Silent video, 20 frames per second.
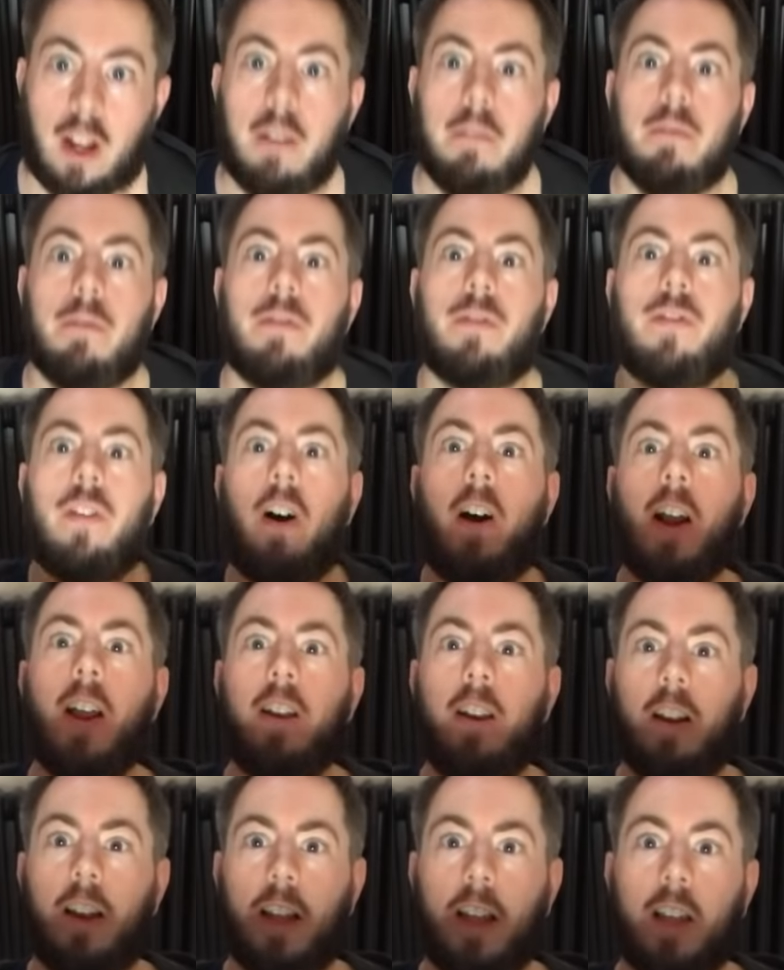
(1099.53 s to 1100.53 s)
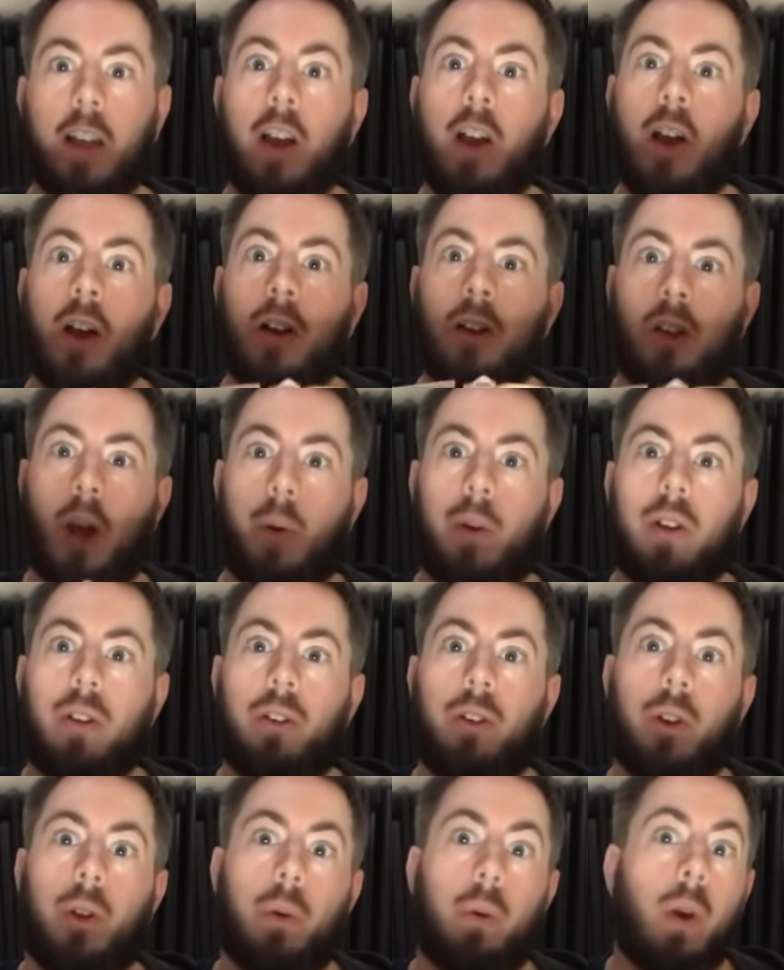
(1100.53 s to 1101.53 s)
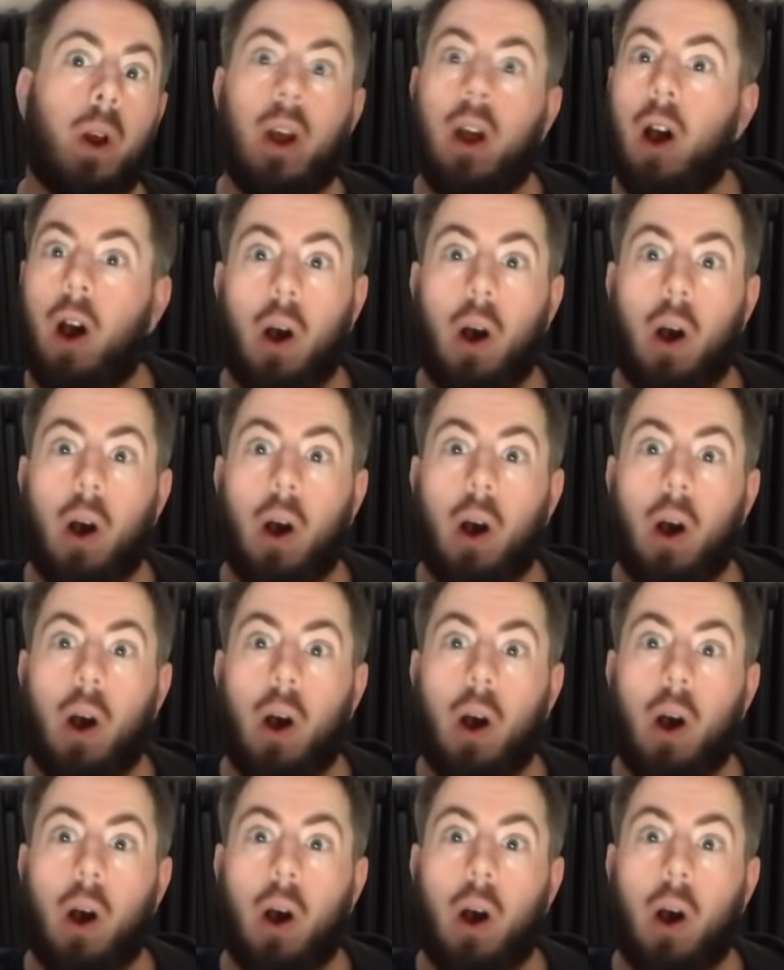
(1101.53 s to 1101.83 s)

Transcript: I'm finally going to